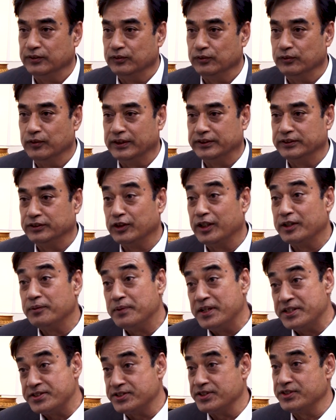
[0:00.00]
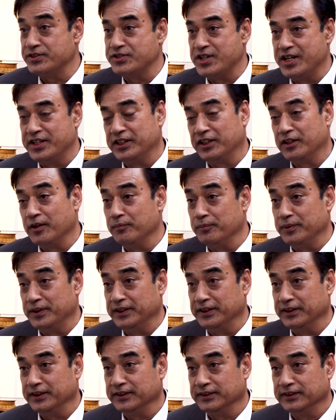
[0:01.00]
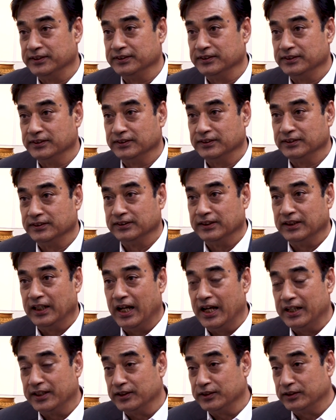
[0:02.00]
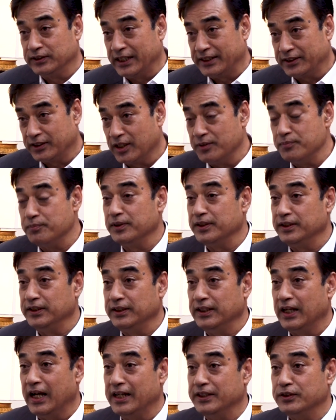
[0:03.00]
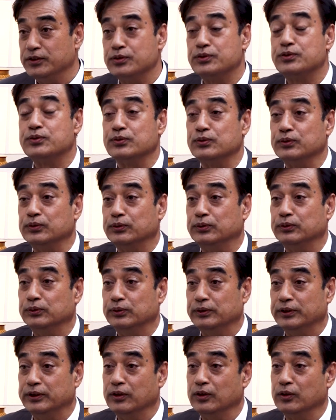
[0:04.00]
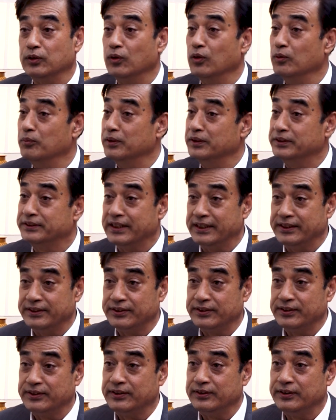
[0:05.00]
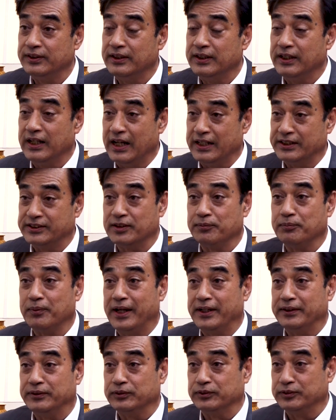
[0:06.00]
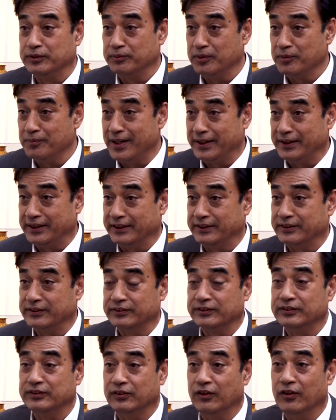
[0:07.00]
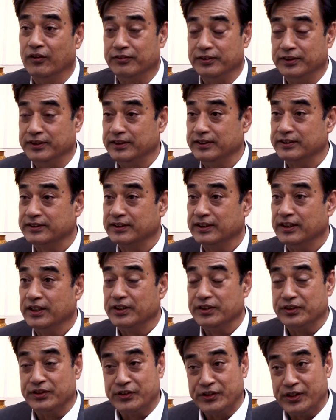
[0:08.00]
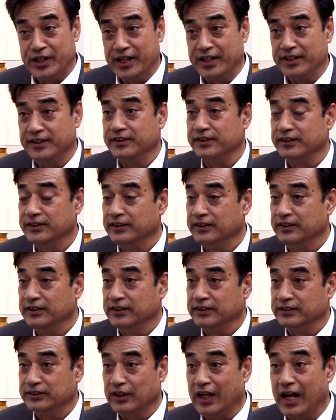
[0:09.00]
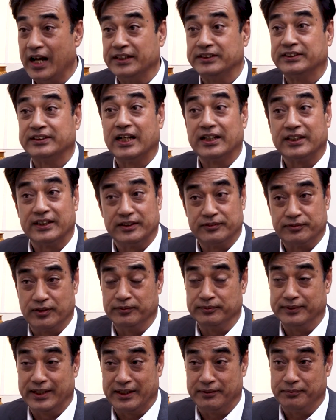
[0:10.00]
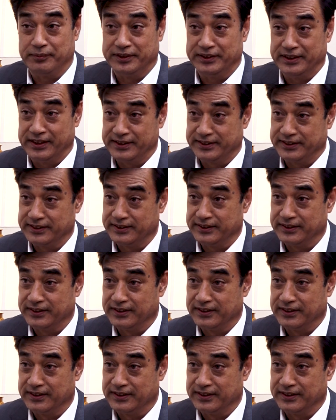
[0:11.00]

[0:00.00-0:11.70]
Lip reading: one joint venture trading company. And that company, I used to do, you know, global tender and supply to diplomatic office, UN. So I started from that business.